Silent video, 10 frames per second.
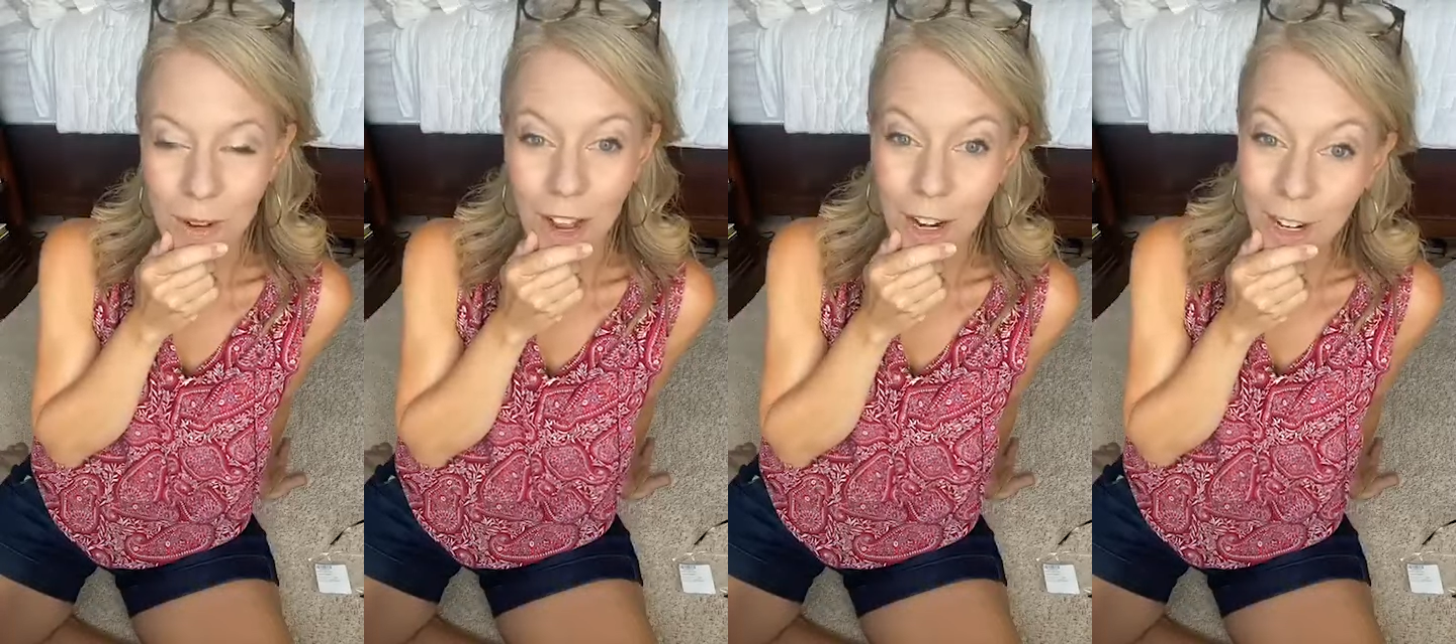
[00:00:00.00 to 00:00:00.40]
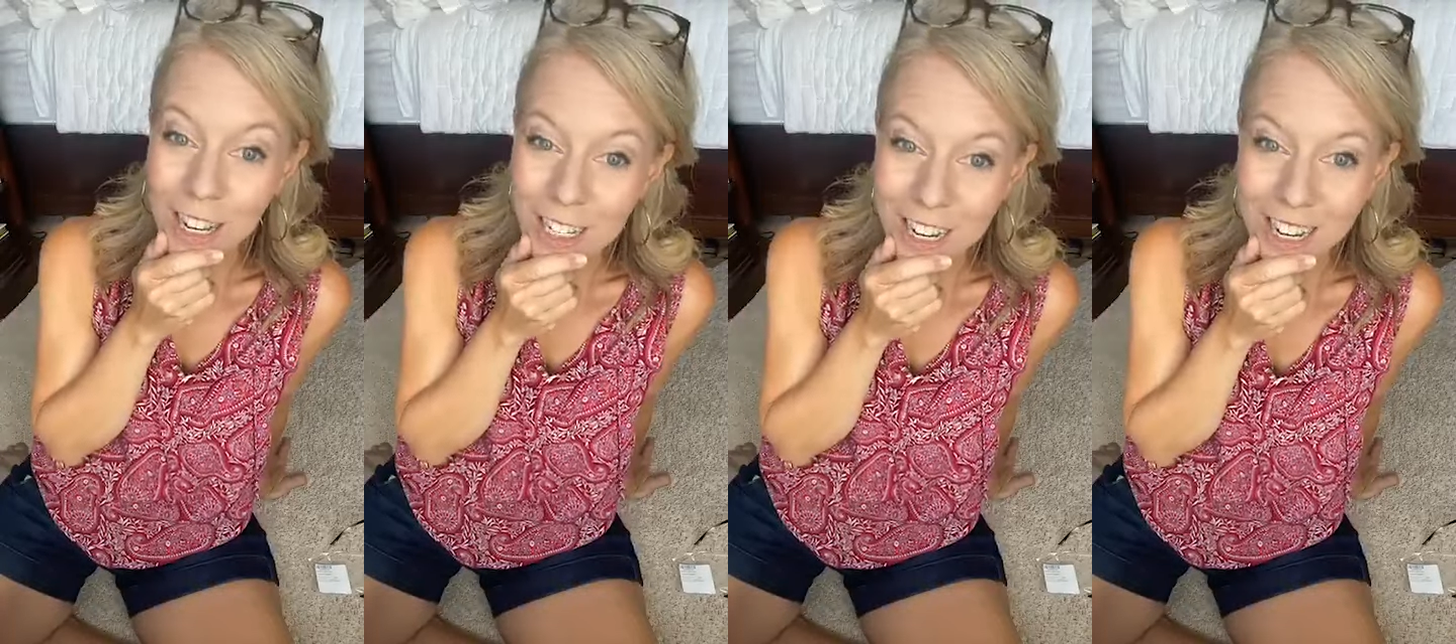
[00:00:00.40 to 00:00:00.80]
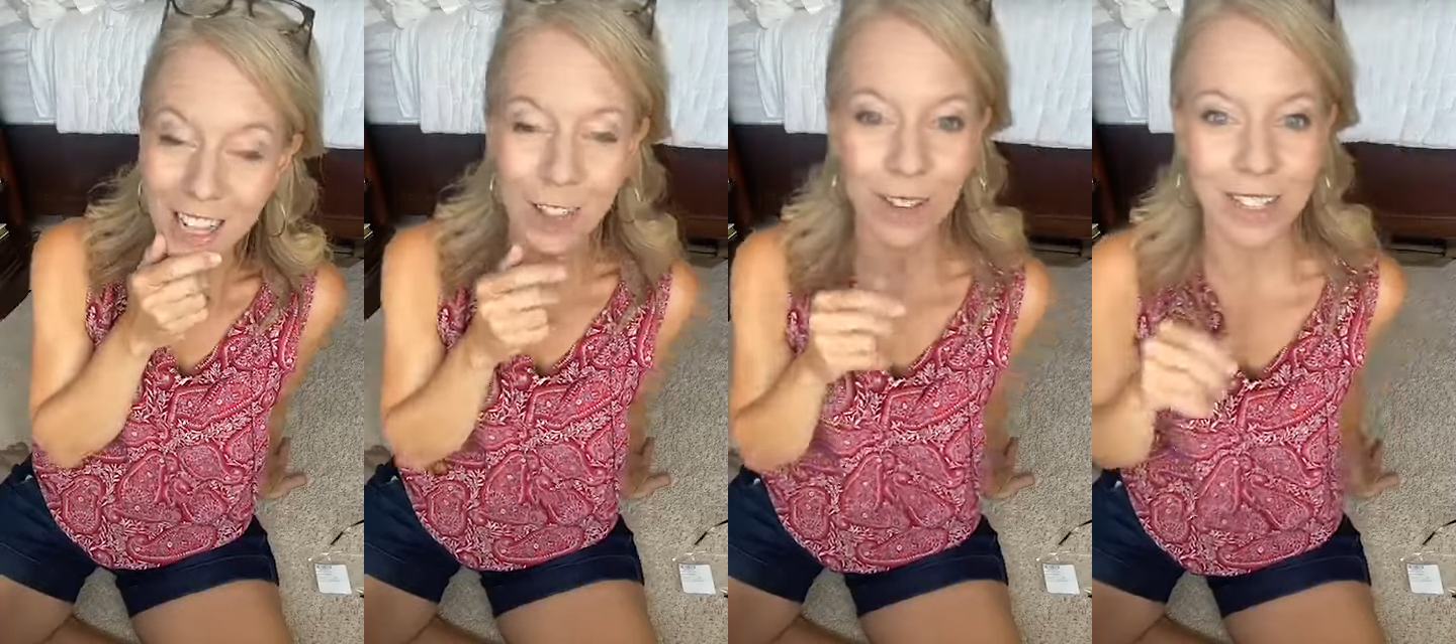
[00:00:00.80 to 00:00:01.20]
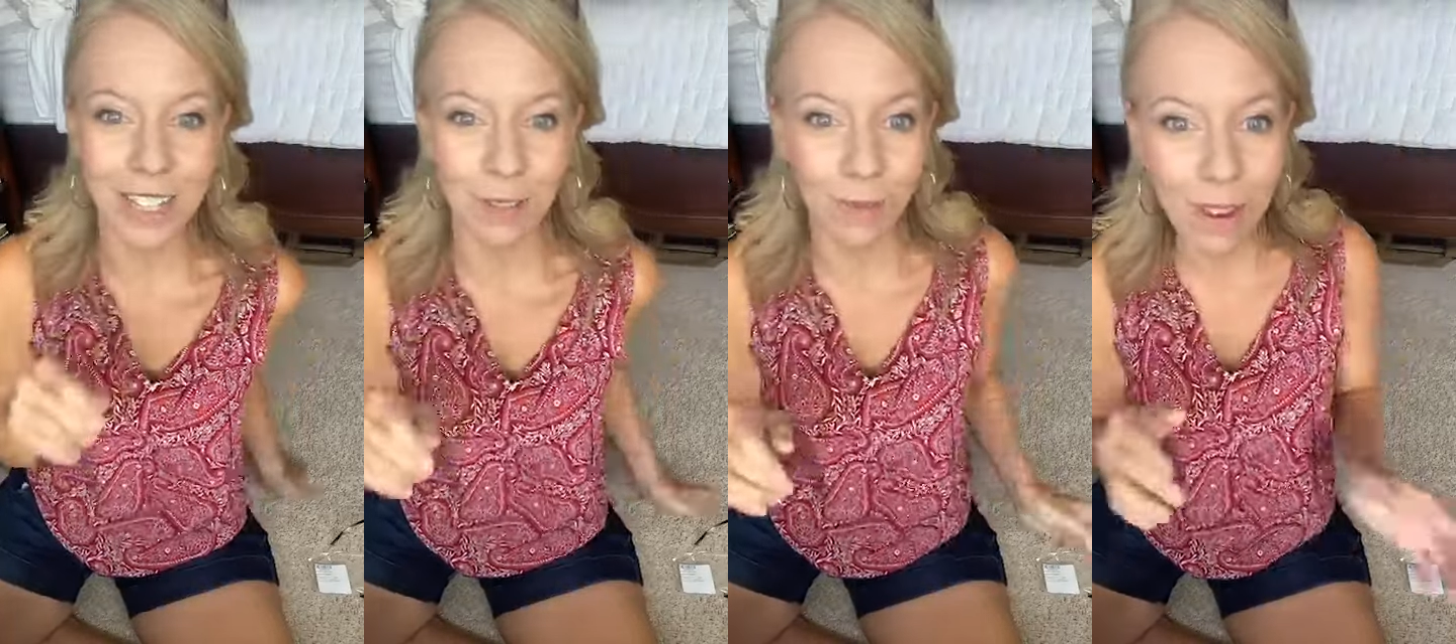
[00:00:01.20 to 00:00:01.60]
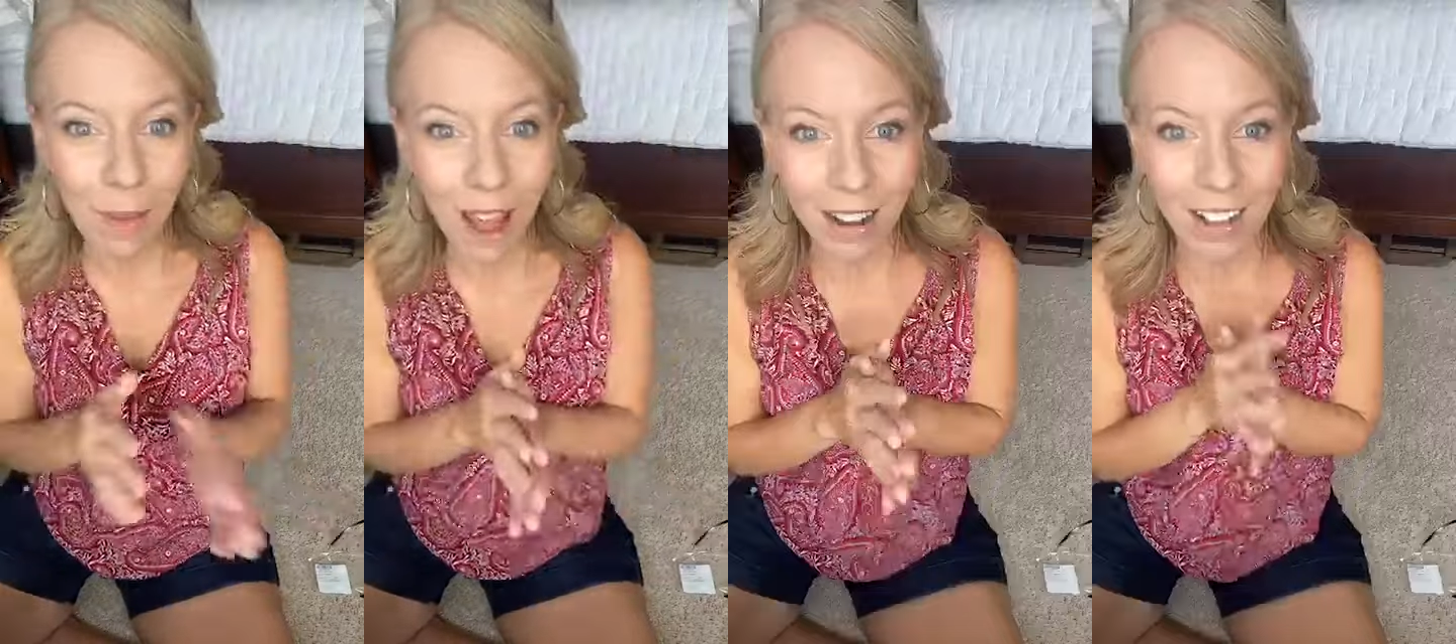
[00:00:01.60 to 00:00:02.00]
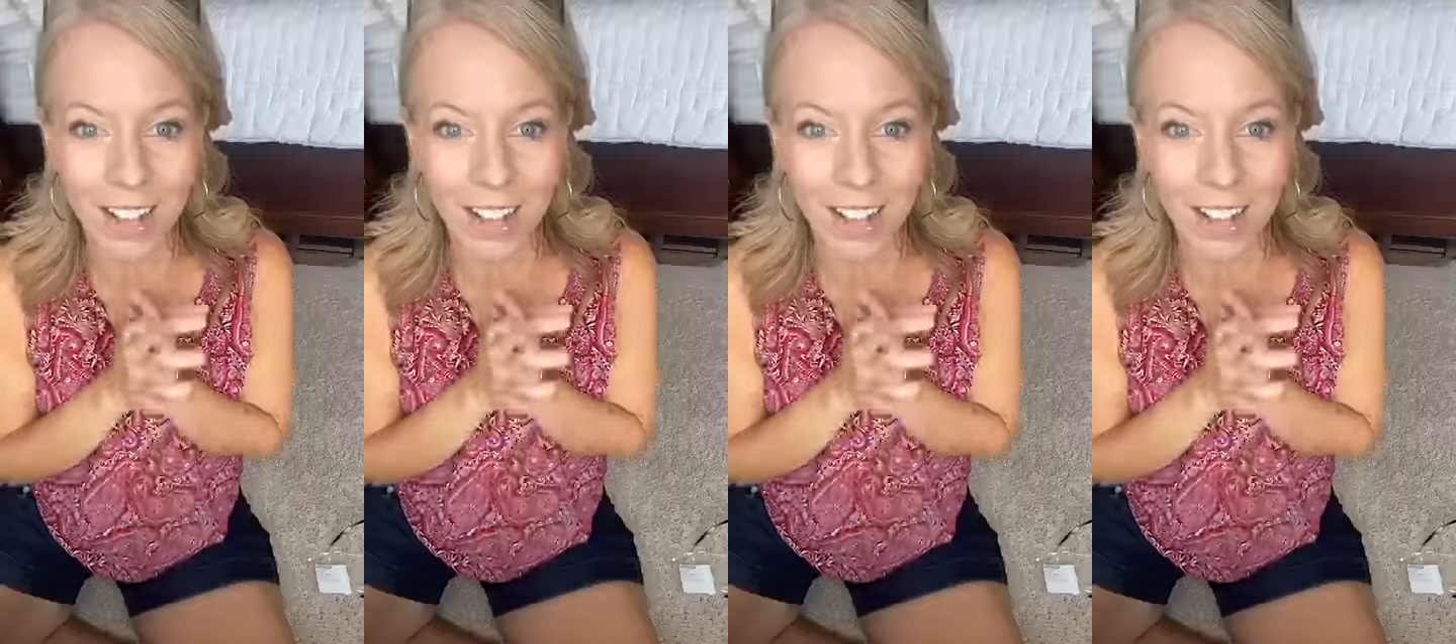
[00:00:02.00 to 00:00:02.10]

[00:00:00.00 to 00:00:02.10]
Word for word: around our kitchen and you can see the remodel.